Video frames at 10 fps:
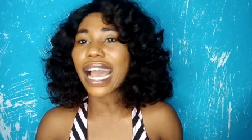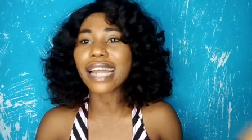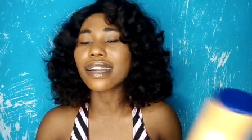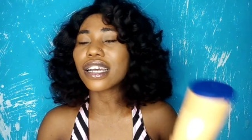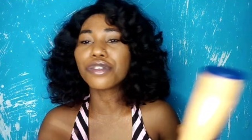
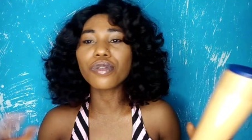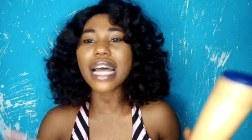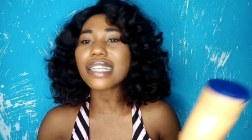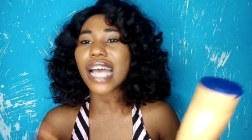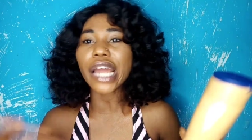and you know,
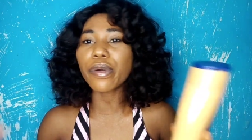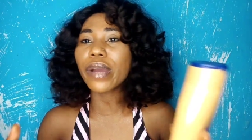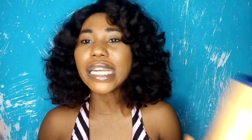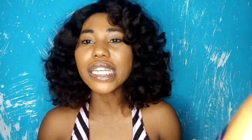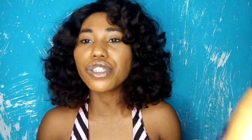that's
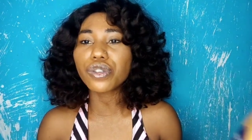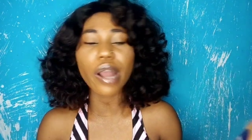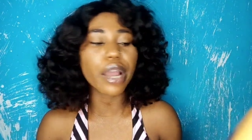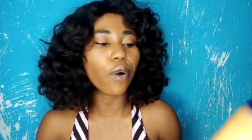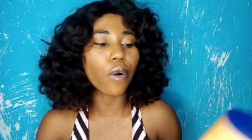annoyingly
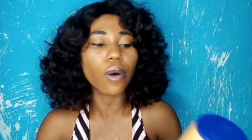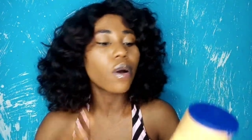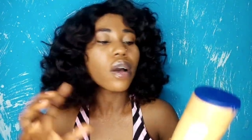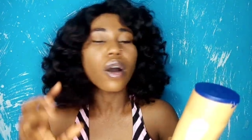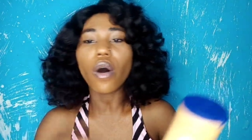dry or
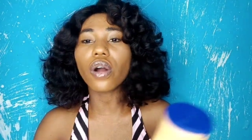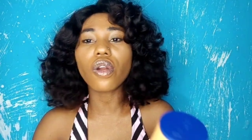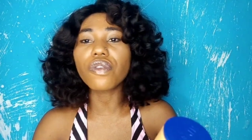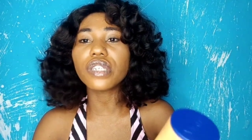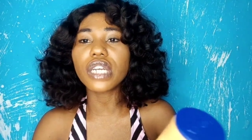all
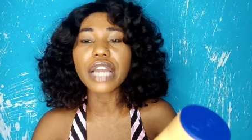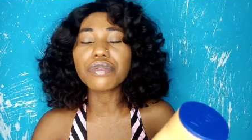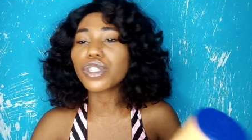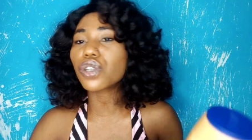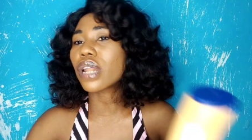of the
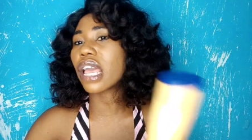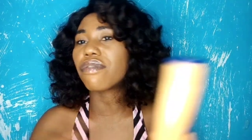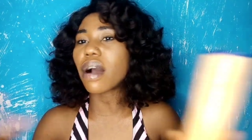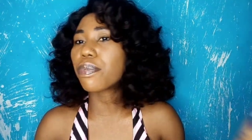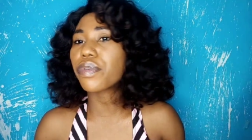hydration
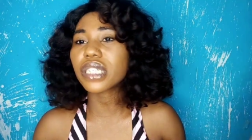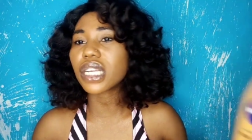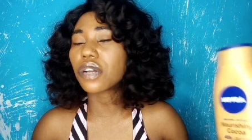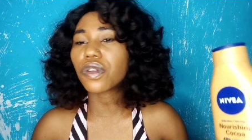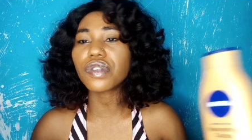evaporated
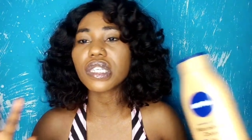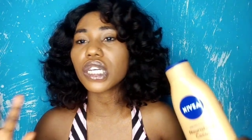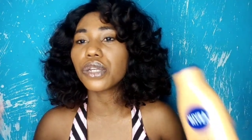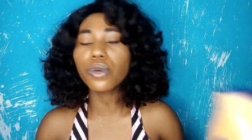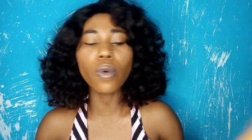out of the
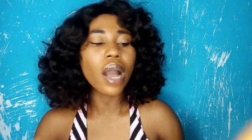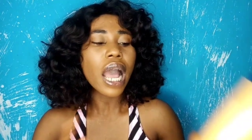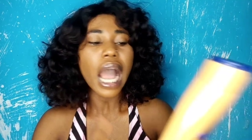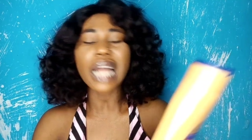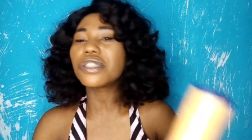skin. No,
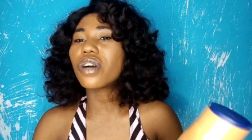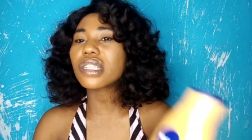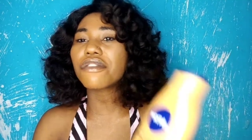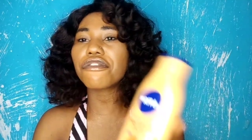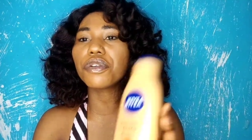and it
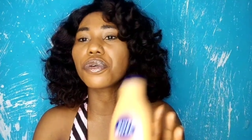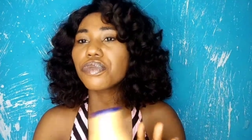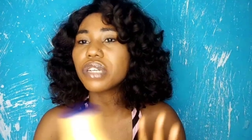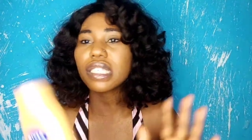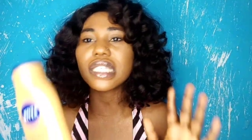doesn't feel
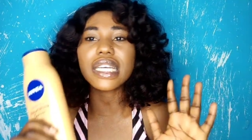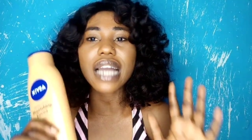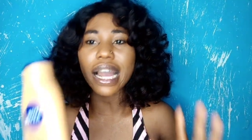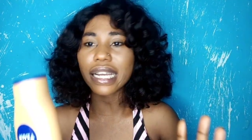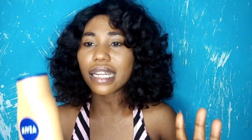greasy
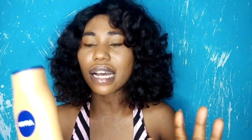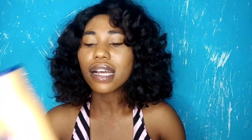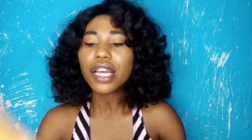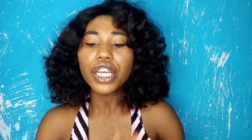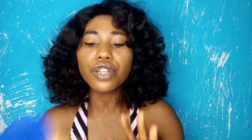either.
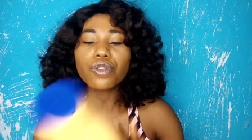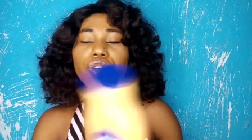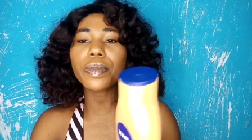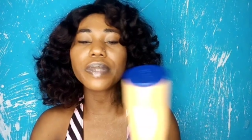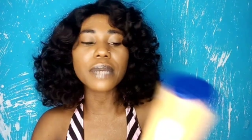You know,
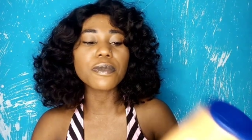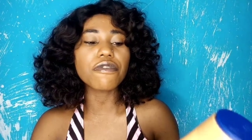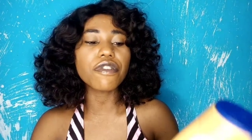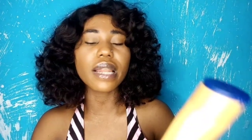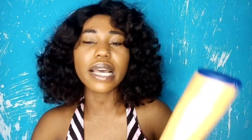sometimes we
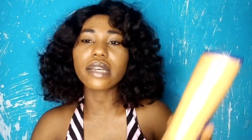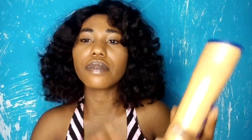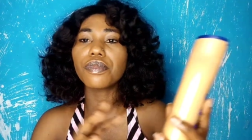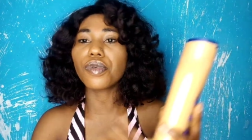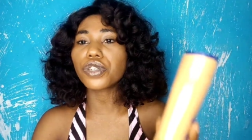feel like
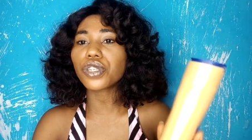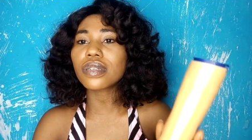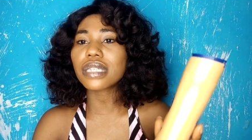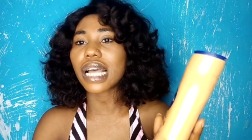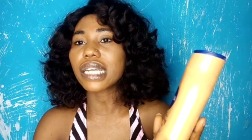
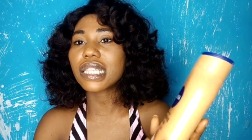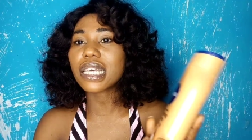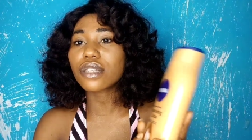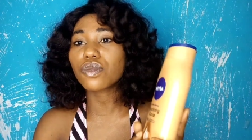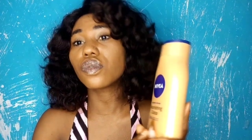lotions like
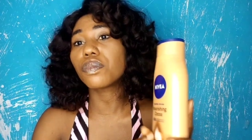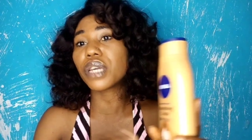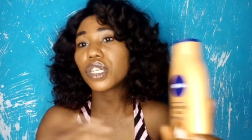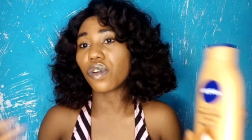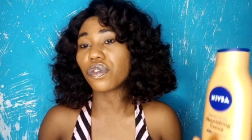this would
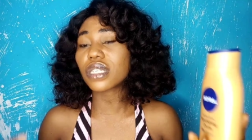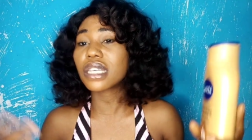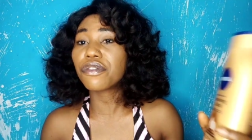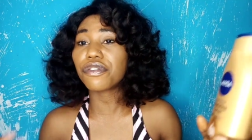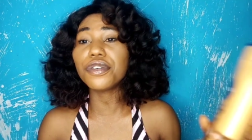make your
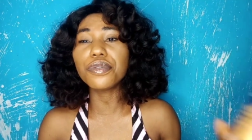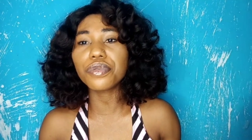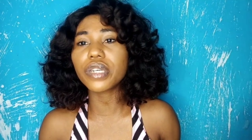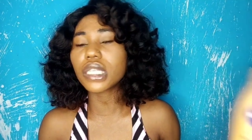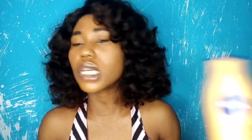skin feel
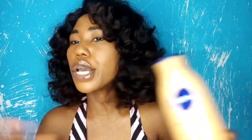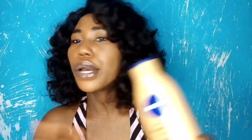greasy.